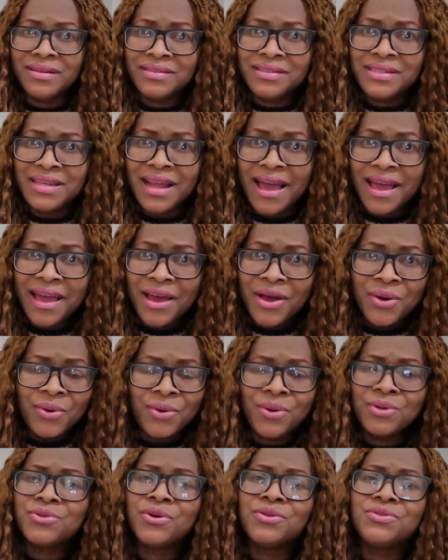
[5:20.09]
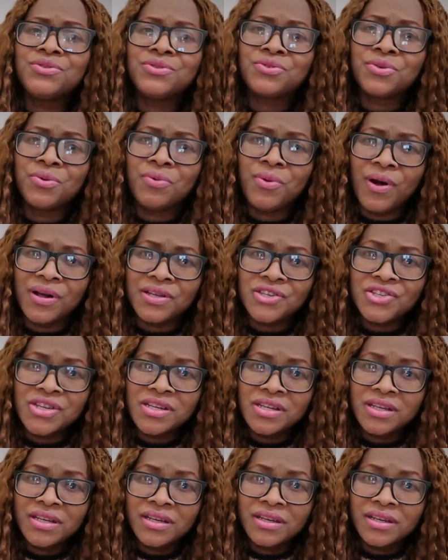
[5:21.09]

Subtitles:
Who told you to watch?